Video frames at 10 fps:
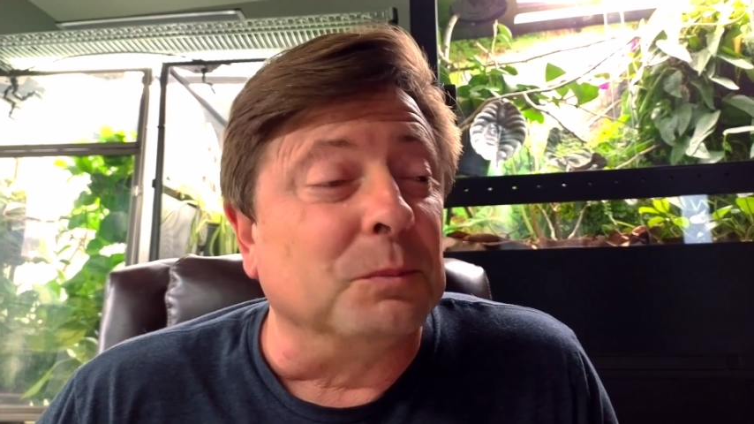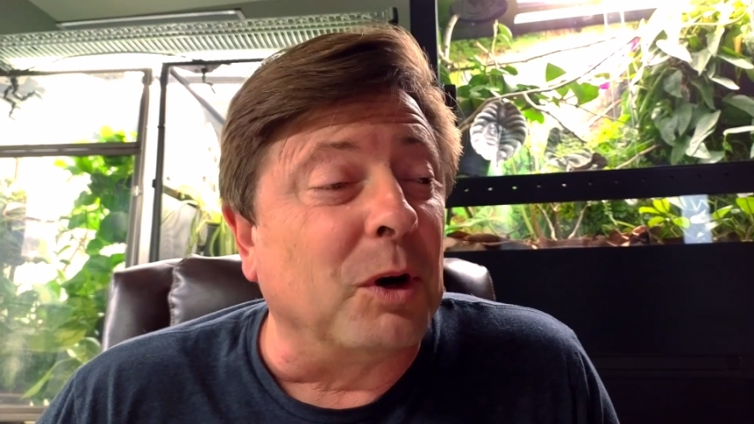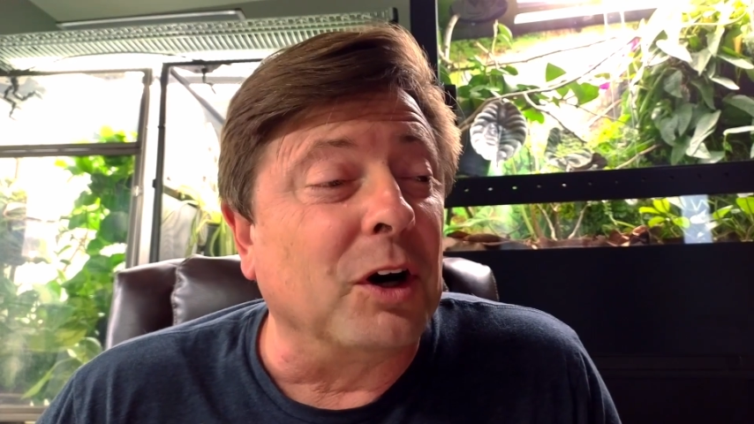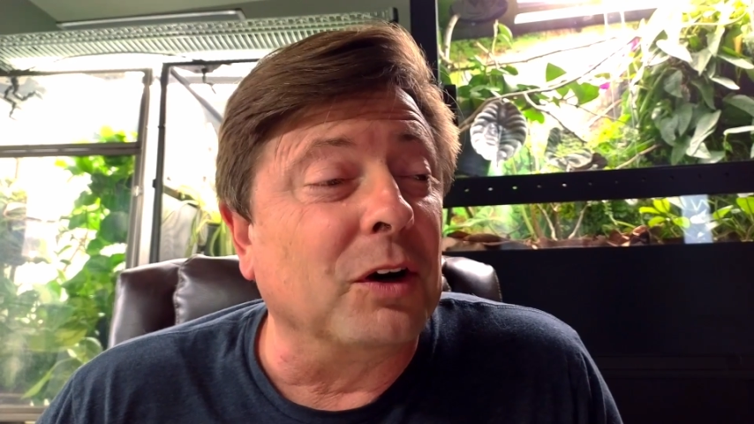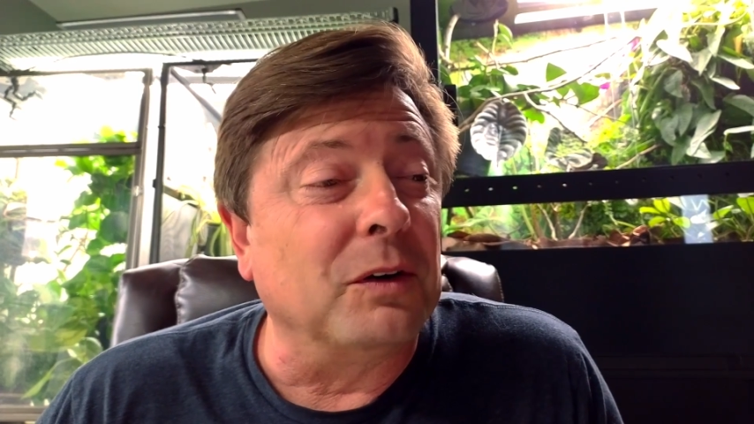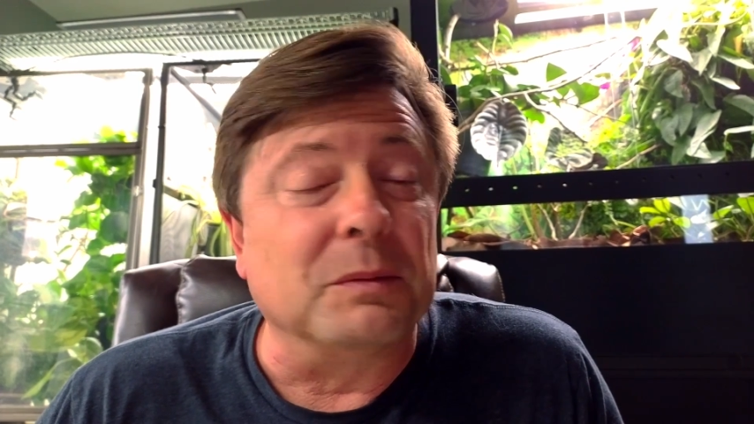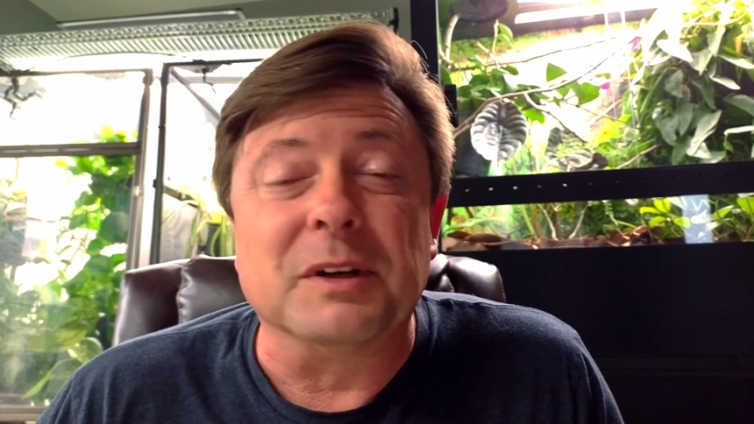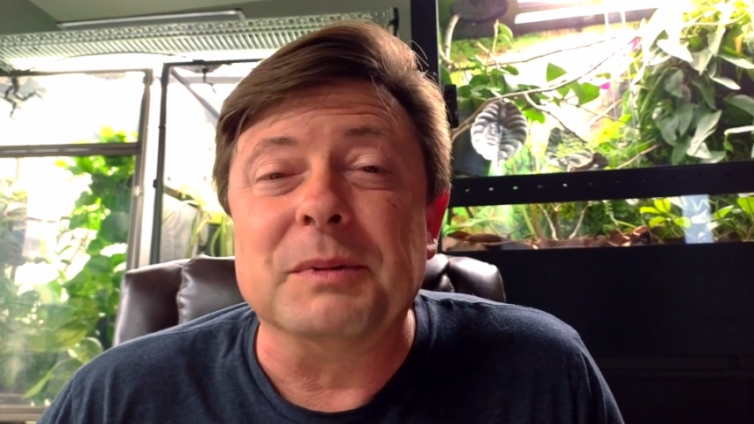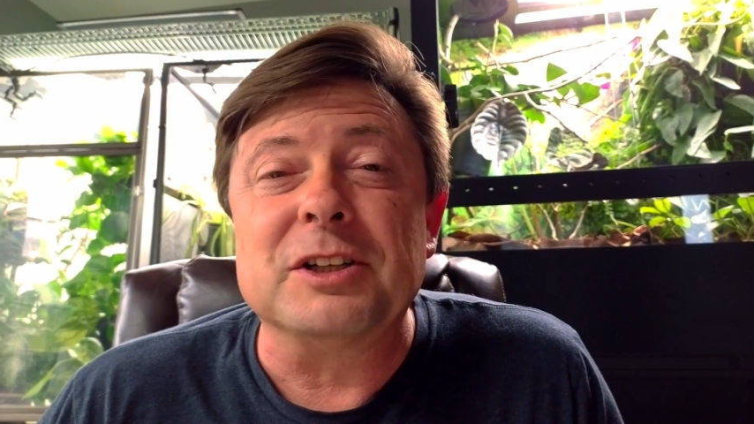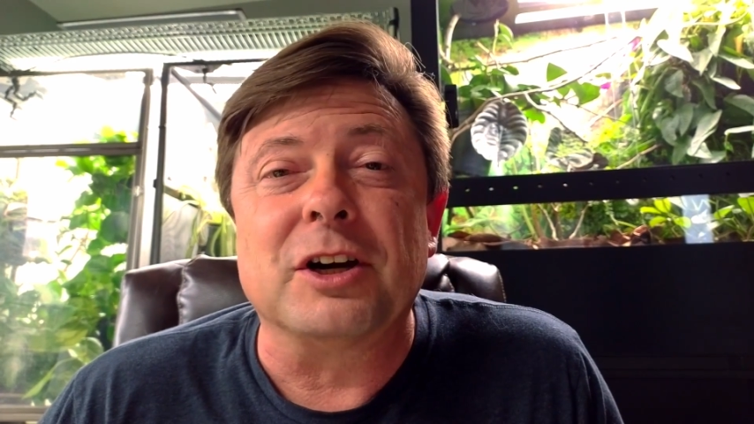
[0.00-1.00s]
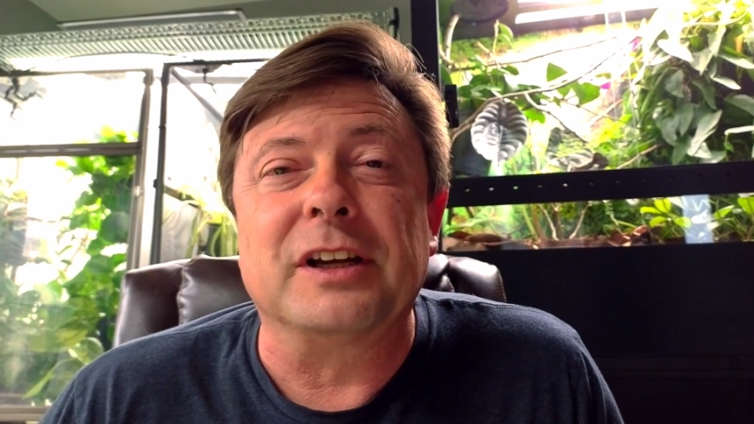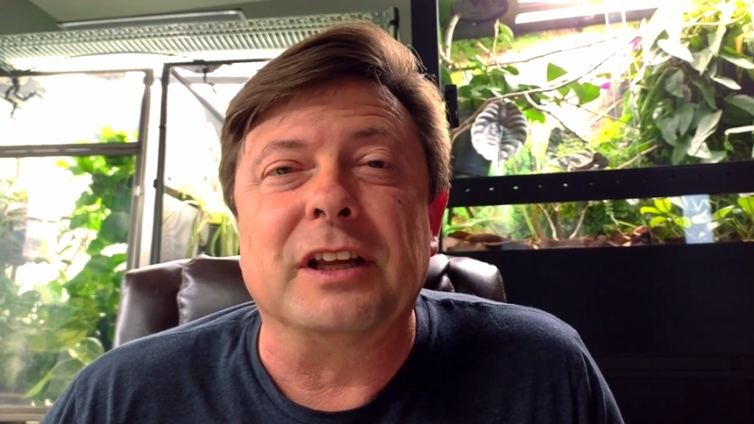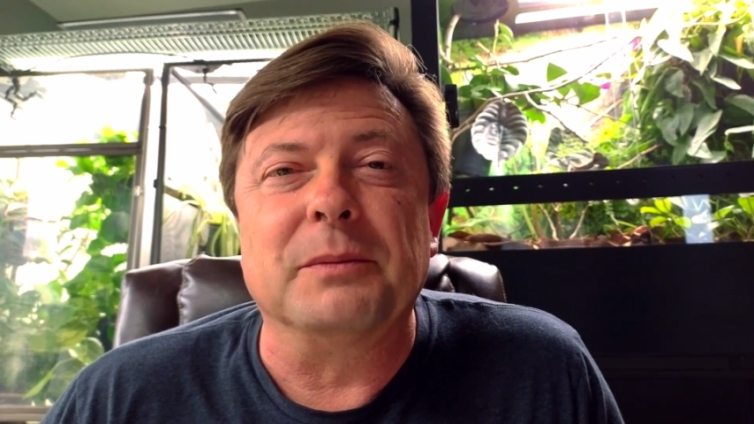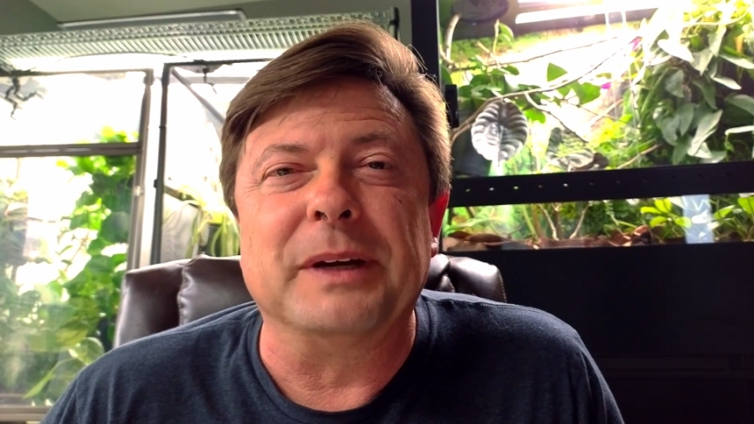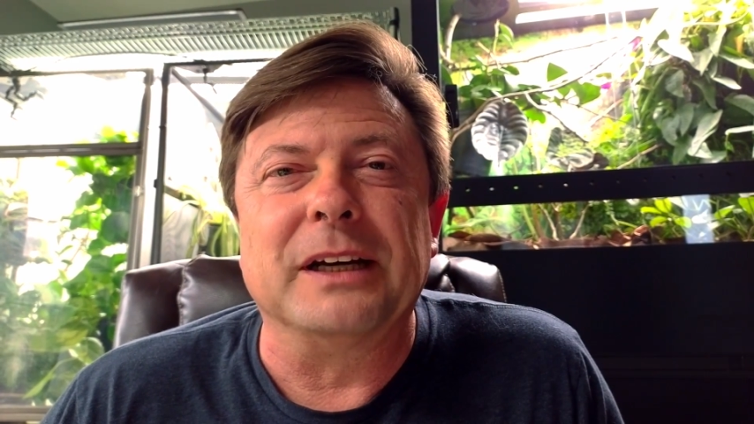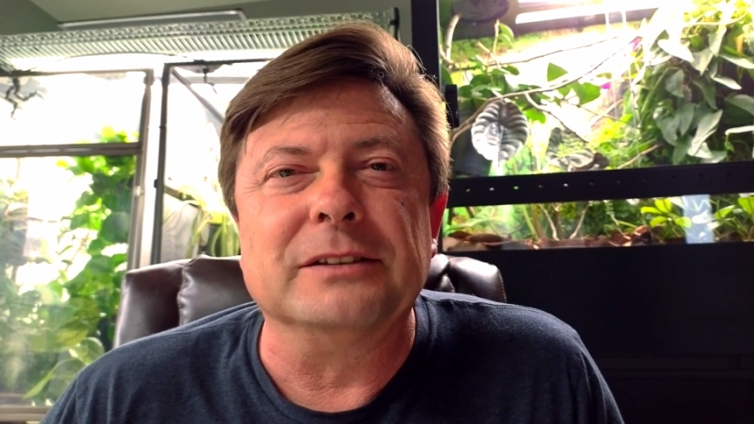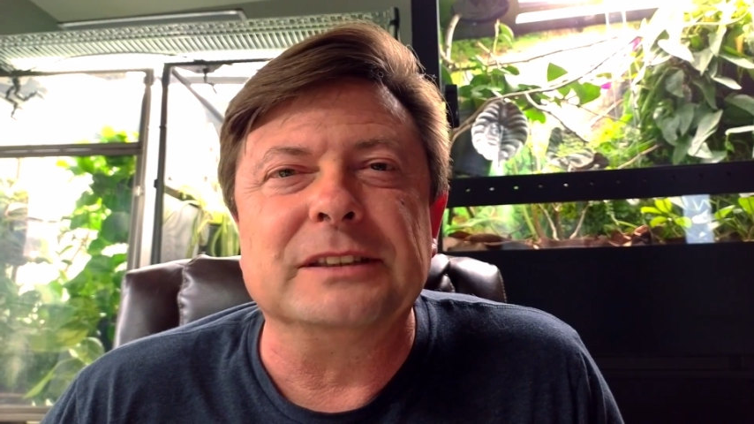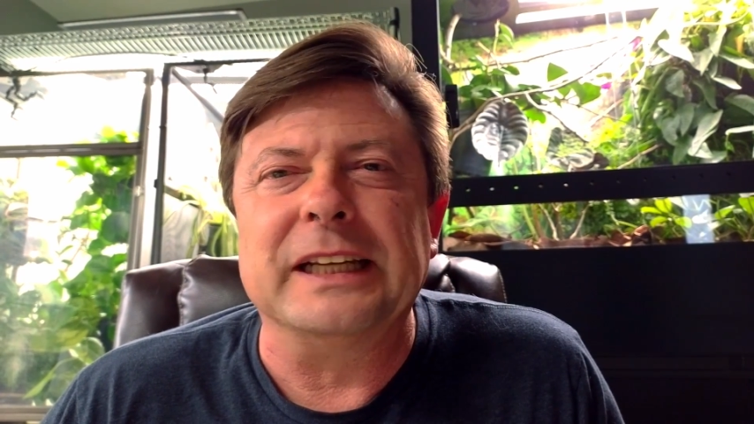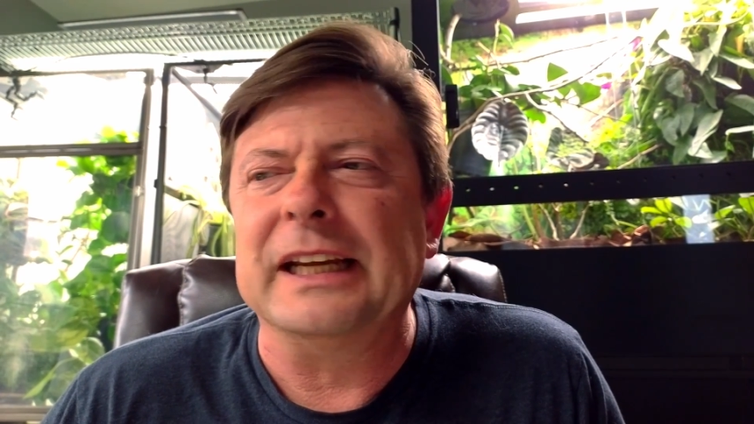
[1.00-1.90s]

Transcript: Tomorrow, I'm going to be talking about